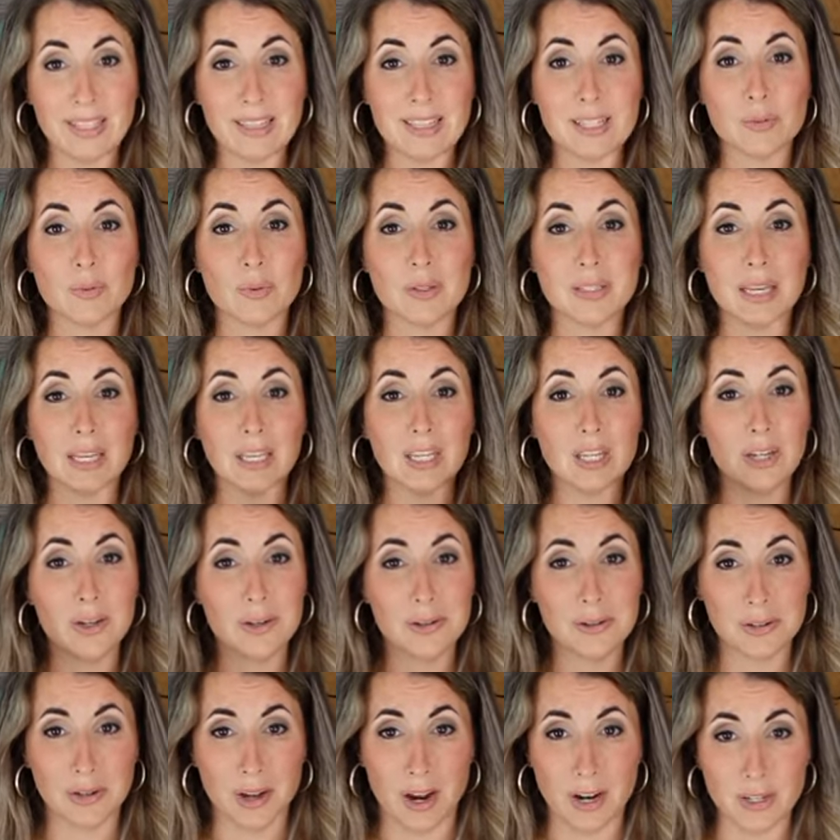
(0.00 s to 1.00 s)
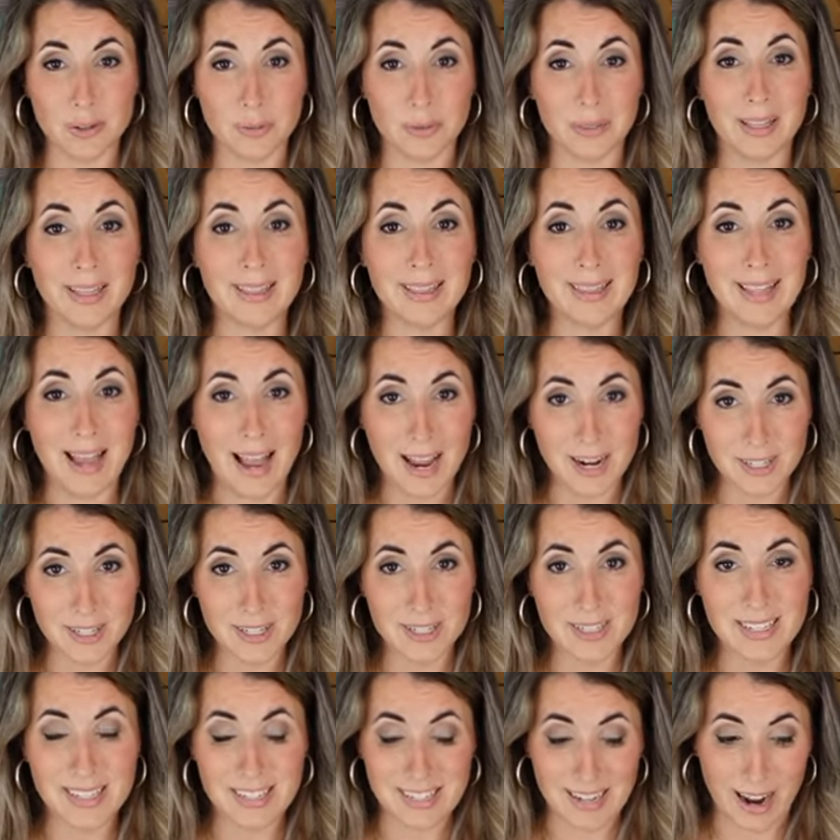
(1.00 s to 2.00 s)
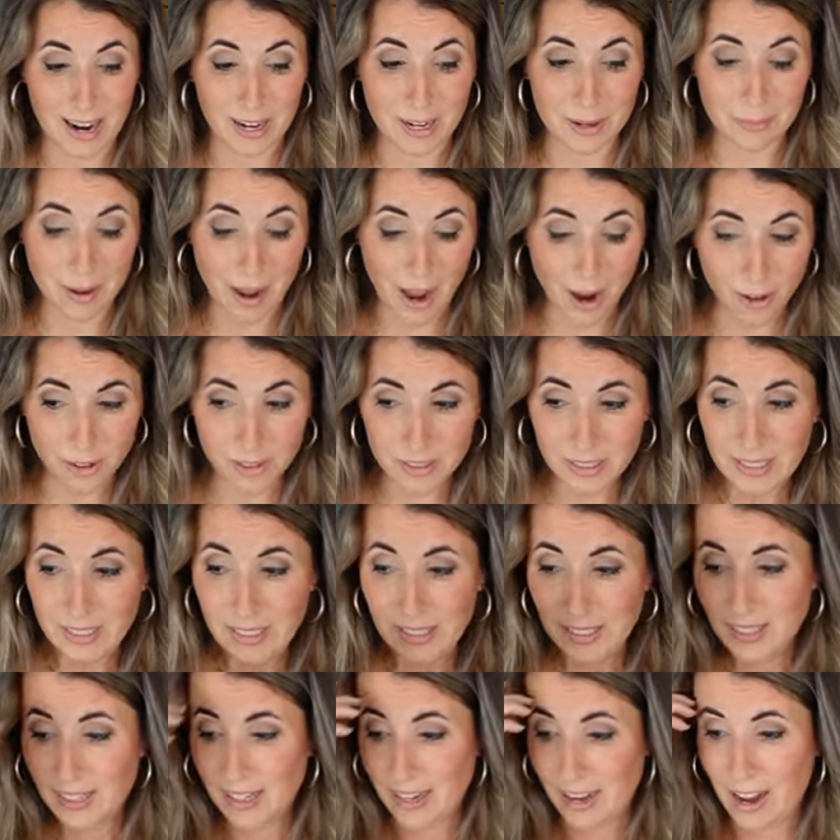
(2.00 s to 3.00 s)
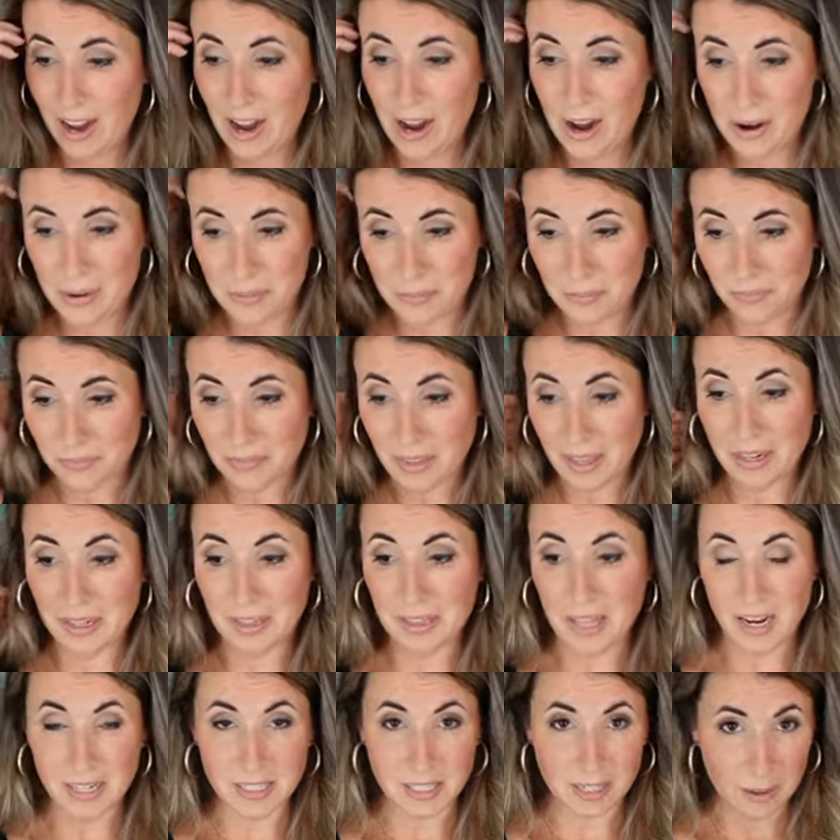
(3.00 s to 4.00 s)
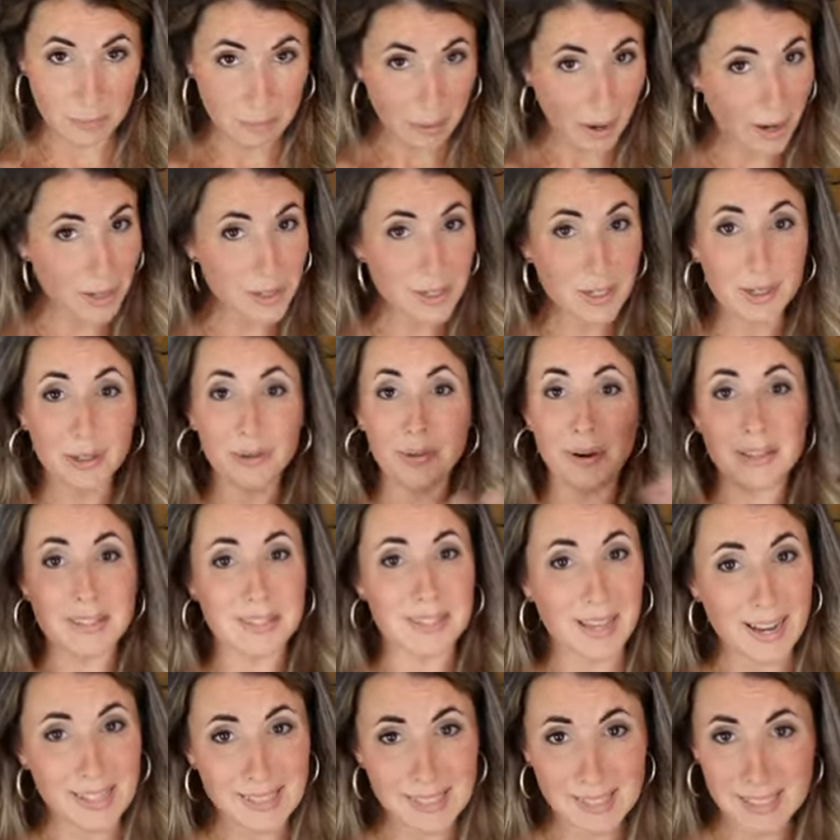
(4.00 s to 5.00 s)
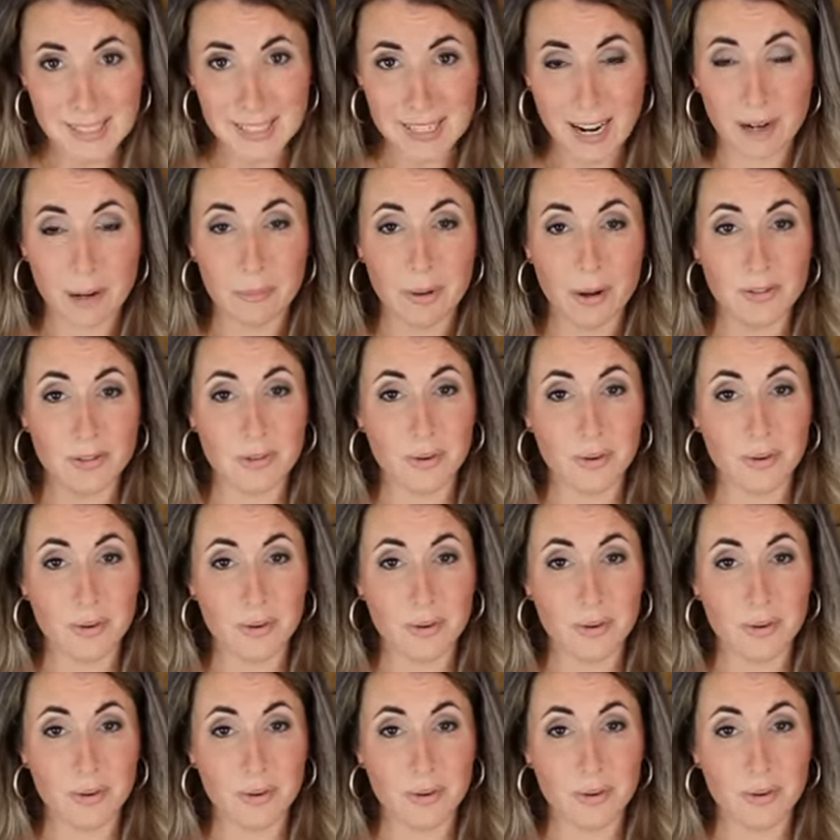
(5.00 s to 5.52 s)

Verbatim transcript: This was a huge launch with a lot to talk about um, and a lot to compare to and sizes to talk about.